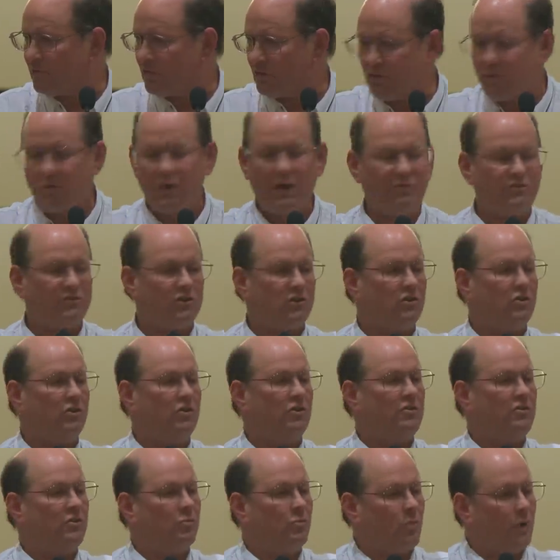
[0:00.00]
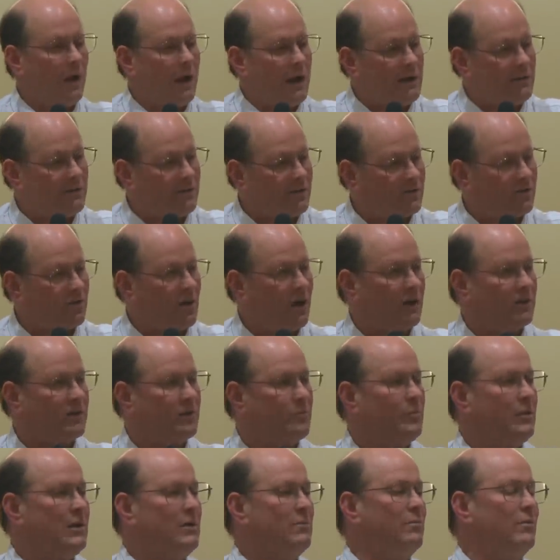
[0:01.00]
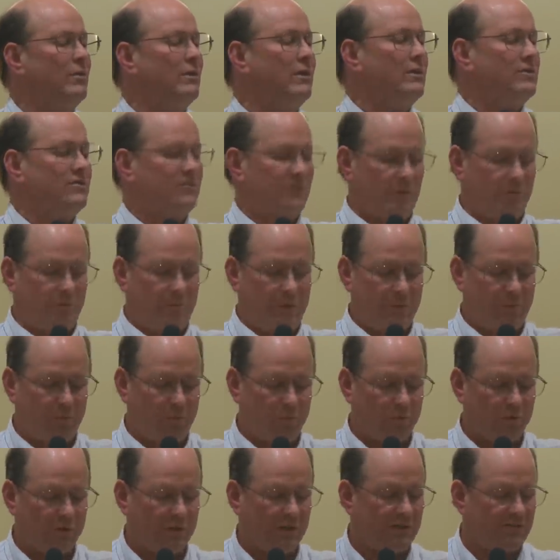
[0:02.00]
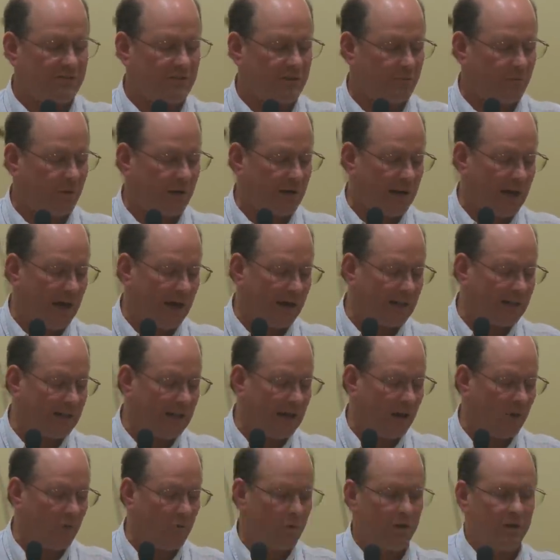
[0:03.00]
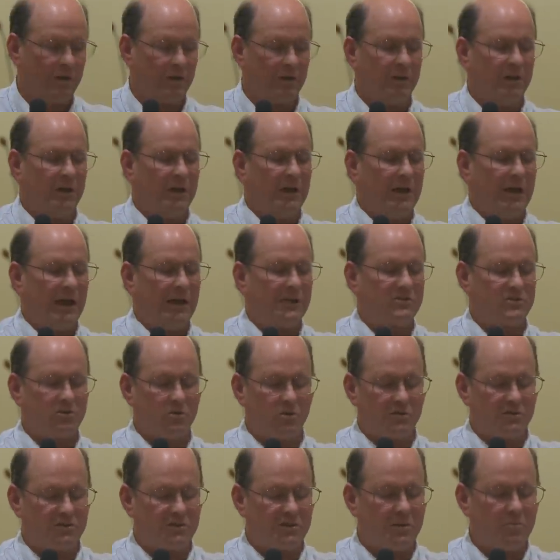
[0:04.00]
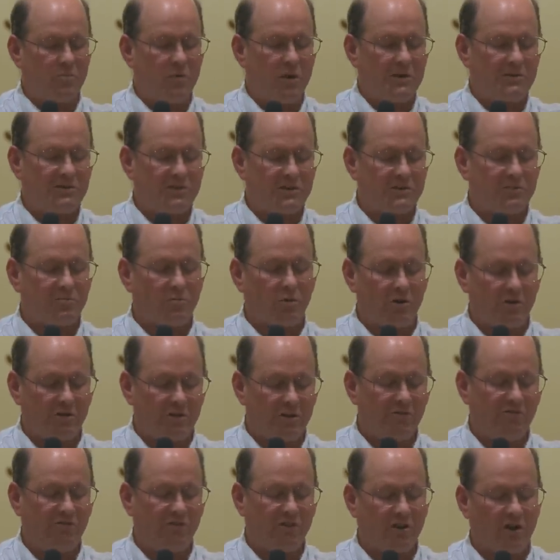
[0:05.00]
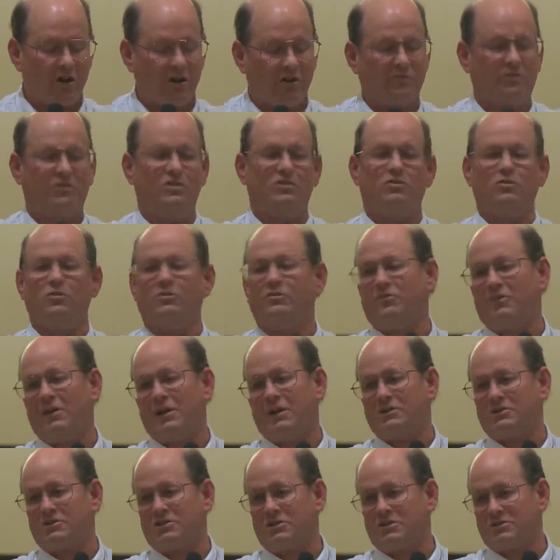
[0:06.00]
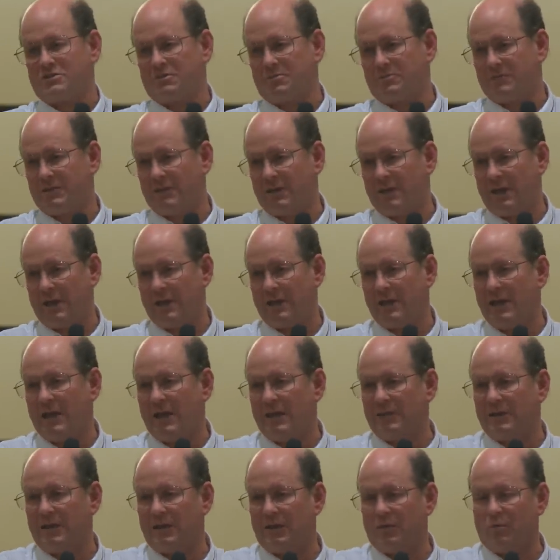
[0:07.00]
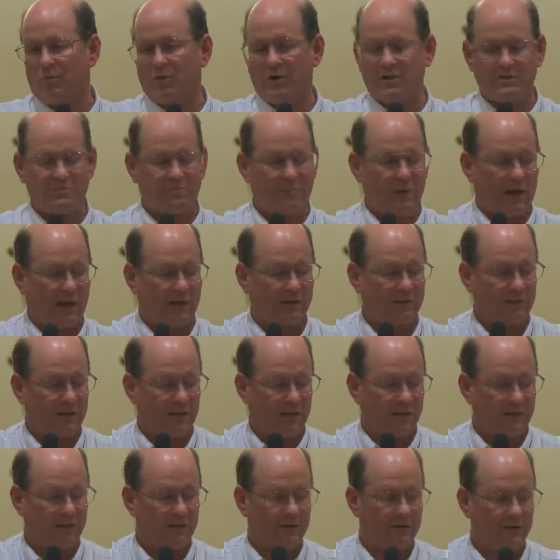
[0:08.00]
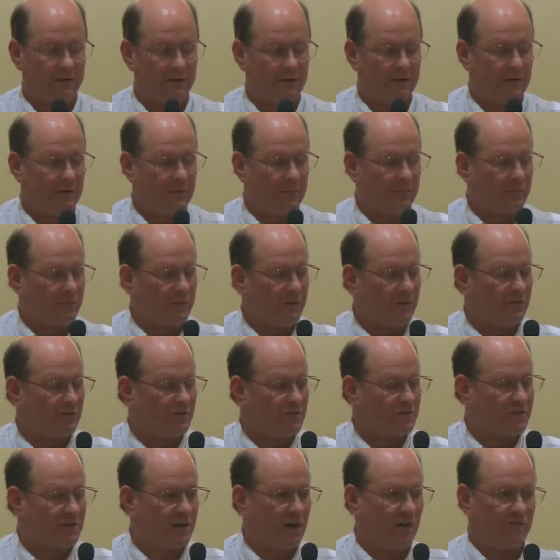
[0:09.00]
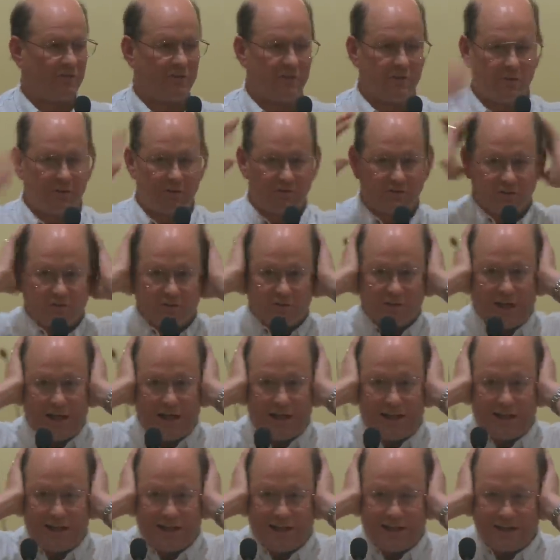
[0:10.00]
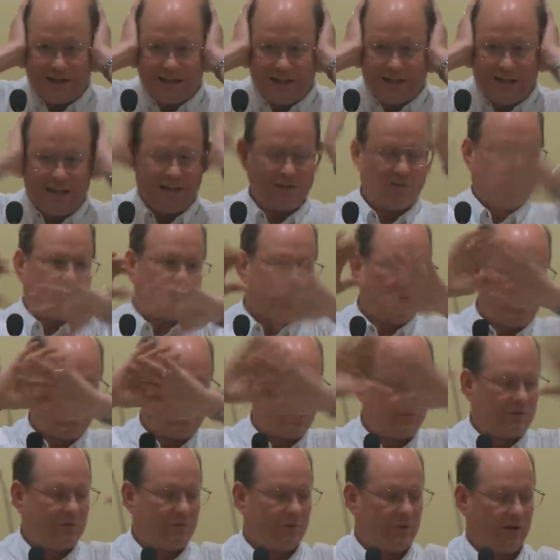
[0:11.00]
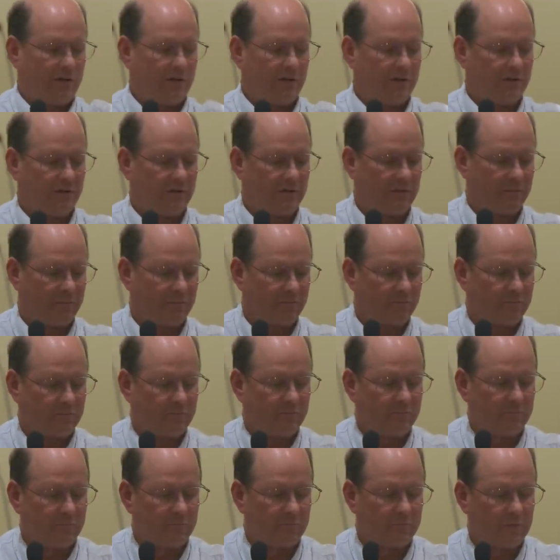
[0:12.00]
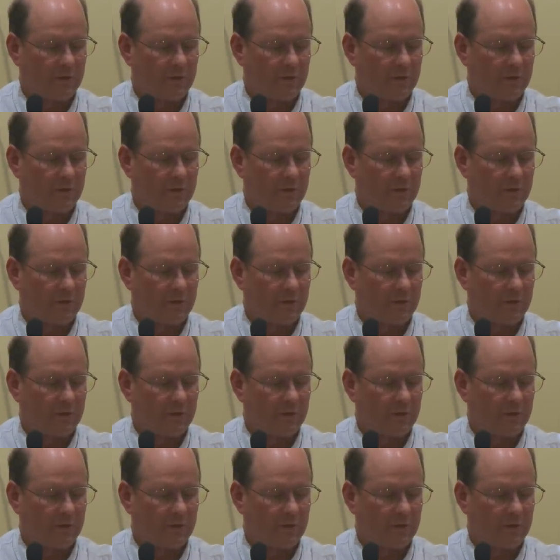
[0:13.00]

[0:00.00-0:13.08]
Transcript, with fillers: You have to earn the right to talk to people, and some people will listen, but not a lot will. And so in some ways, it's more difficult to do evangelism today than it was back then. They'll just cover their ears and go, la, la, la, la, la, don't talk to me about it.